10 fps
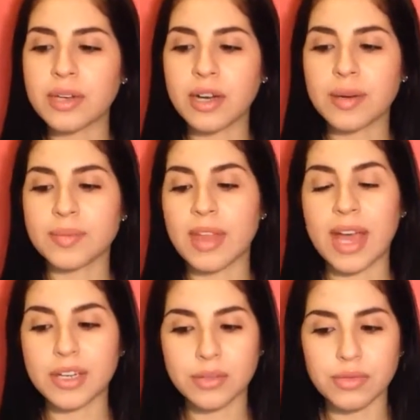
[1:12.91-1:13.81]
Um,
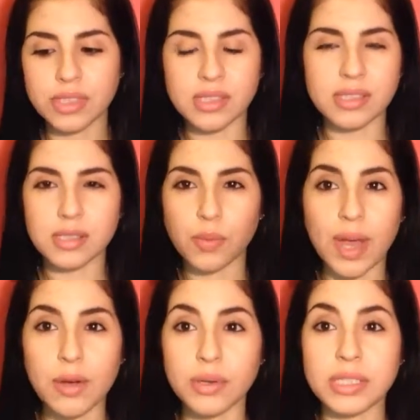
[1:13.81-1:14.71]
I don't really
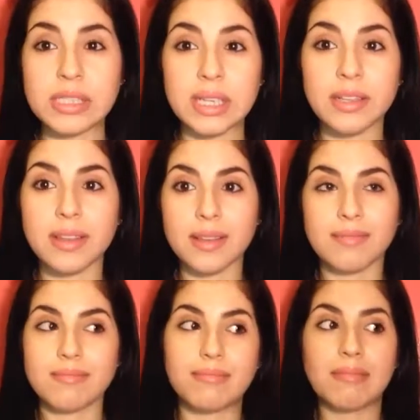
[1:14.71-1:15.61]
sweat or stink
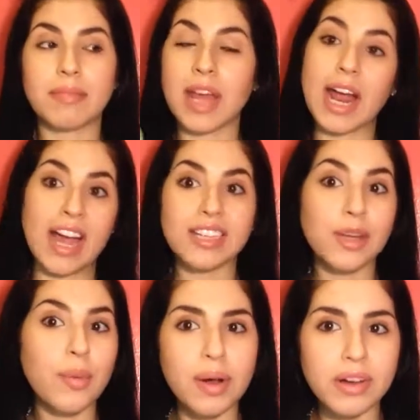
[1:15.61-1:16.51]
that I
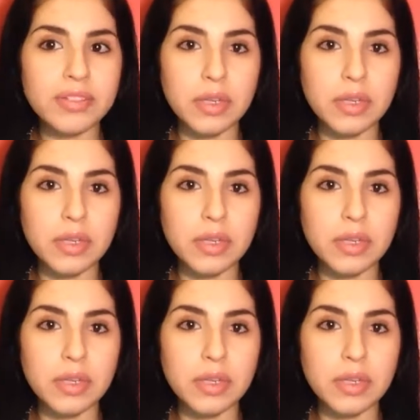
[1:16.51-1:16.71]
know of.